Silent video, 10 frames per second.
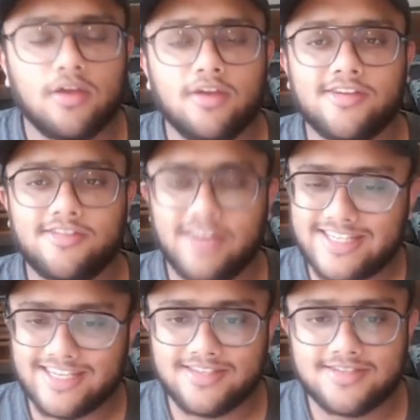
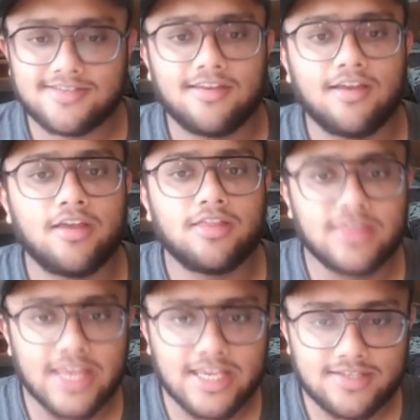Greetings.
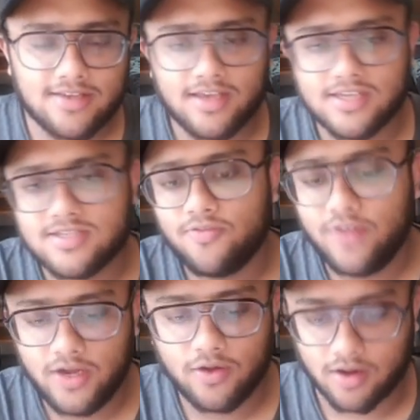This is the
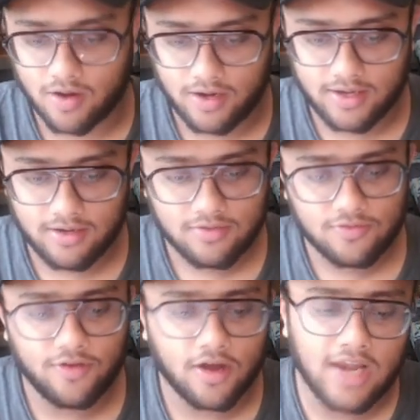video recording
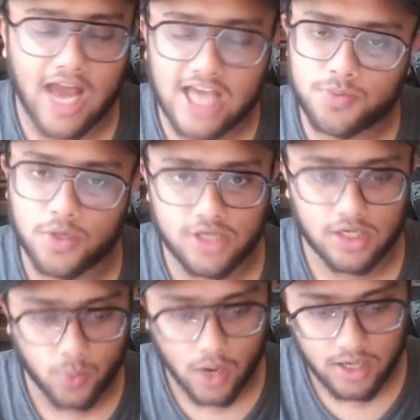for class project
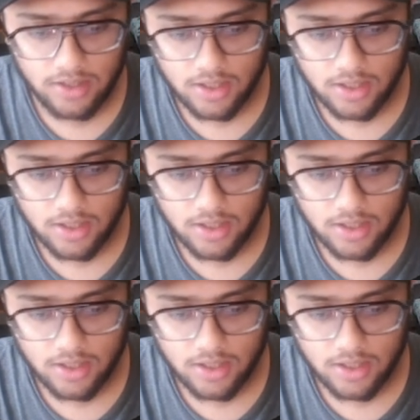1,